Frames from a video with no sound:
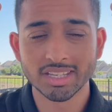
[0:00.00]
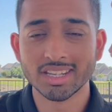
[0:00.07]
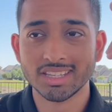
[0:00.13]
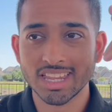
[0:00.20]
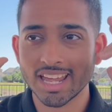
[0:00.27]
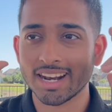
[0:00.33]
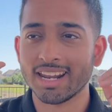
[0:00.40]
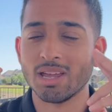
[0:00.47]

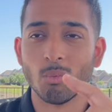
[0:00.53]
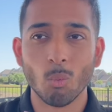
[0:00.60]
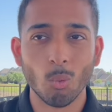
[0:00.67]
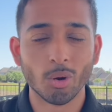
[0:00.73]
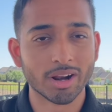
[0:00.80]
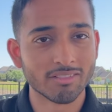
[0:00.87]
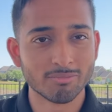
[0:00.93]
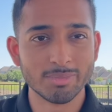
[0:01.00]
than it
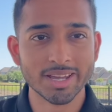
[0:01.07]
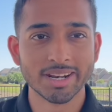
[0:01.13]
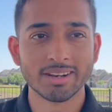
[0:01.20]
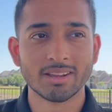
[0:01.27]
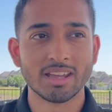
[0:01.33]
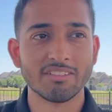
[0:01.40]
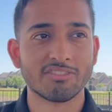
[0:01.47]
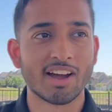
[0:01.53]
would have been
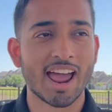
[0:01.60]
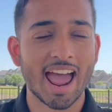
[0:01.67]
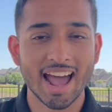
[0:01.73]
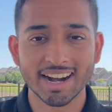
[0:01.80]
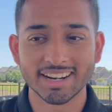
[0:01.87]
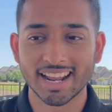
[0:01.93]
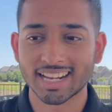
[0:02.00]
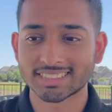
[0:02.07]
if I
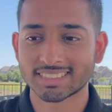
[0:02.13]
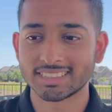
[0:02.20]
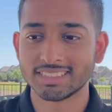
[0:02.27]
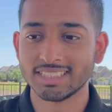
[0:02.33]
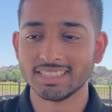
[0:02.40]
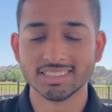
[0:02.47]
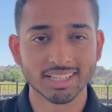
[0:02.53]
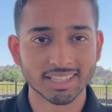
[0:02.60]
hadn't
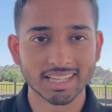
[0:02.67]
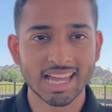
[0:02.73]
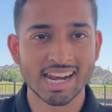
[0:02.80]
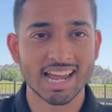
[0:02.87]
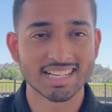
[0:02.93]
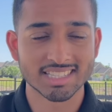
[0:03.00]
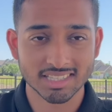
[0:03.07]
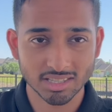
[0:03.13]
actually done that
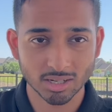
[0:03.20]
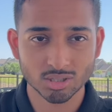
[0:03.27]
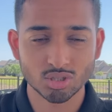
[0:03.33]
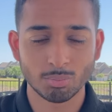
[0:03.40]
and I stuck